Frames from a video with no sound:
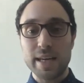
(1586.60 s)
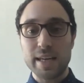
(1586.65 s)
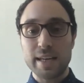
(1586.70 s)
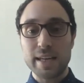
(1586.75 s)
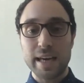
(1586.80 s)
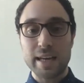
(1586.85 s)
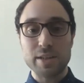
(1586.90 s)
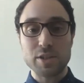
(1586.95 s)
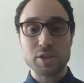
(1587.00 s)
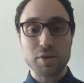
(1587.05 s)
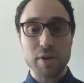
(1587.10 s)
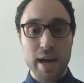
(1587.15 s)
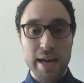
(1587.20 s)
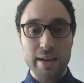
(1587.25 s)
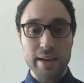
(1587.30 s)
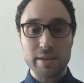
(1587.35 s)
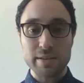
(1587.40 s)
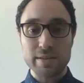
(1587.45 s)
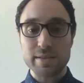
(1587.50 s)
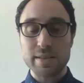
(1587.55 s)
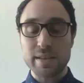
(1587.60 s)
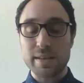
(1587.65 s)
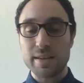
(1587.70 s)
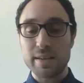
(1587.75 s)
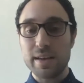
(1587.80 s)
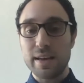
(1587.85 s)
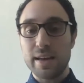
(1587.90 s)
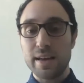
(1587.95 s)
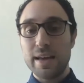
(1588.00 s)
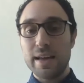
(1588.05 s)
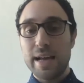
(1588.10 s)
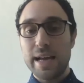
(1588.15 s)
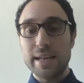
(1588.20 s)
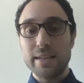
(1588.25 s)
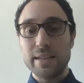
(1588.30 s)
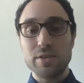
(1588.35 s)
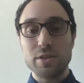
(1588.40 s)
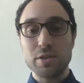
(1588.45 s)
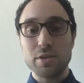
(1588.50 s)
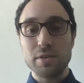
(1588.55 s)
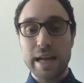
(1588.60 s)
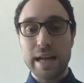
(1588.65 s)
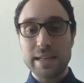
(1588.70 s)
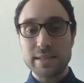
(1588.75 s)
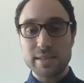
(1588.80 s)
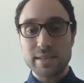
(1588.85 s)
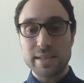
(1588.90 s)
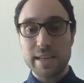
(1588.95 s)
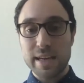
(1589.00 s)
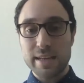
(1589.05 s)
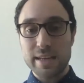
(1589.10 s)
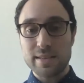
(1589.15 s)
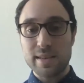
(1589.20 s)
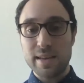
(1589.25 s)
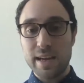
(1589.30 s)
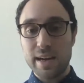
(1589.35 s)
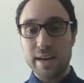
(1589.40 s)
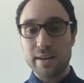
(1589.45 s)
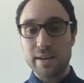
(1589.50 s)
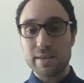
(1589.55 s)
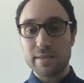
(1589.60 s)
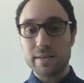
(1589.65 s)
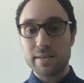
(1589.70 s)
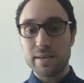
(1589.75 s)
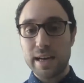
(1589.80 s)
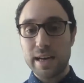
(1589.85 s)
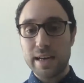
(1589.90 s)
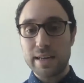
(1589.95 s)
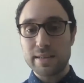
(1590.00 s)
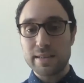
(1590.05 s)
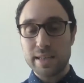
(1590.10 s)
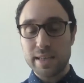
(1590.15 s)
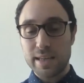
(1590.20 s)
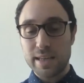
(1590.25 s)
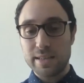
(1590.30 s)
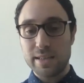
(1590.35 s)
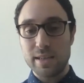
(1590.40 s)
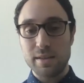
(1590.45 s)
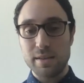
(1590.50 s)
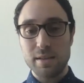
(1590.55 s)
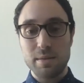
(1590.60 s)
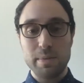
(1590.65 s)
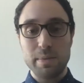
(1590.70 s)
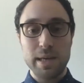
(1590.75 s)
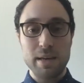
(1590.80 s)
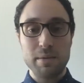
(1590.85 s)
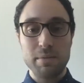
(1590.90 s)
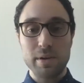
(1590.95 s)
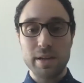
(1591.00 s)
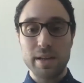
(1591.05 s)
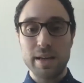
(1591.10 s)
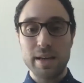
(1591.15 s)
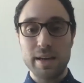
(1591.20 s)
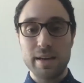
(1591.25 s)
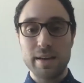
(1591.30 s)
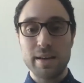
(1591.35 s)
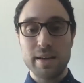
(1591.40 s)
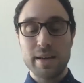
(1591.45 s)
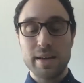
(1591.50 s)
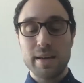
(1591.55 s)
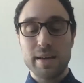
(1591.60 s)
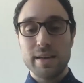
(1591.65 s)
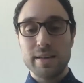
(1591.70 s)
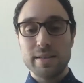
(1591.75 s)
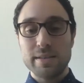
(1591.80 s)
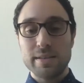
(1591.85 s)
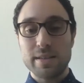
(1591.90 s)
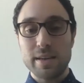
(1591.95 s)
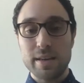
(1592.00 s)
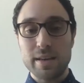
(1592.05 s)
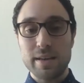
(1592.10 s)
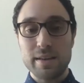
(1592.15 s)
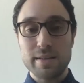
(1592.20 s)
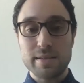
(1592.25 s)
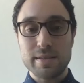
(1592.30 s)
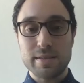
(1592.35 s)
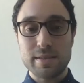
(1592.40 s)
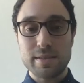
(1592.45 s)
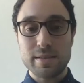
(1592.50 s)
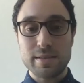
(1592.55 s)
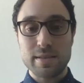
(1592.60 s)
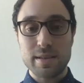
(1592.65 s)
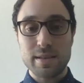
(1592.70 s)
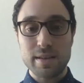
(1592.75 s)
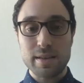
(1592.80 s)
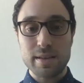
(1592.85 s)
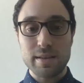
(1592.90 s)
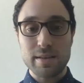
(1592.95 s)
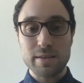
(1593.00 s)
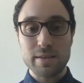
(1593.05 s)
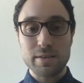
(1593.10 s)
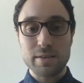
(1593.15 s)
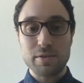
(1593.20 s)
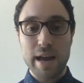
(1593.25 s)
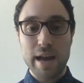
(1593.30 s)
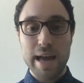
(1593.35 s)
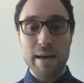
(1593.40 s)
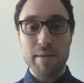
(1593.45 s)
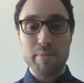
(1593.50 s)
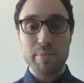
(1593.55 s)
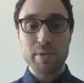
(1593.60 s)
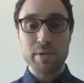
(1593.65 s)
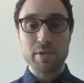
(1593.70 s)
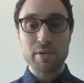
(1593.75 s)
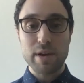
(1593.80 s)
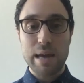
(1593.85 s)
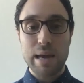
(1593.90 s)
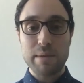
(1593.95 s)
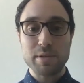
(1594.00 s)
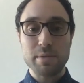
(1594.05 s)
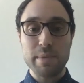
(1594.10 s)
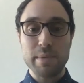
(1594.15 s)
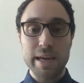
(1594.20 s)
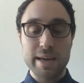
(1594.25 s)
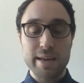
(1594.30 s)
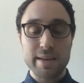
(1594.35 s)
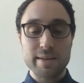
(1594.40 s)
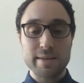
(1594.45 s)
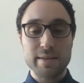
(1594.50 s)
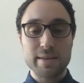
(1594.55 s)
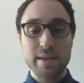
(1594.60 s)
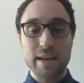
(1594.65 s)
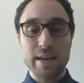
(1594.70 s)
kind of trials and do lots of tests there to continue to be able to grab demand.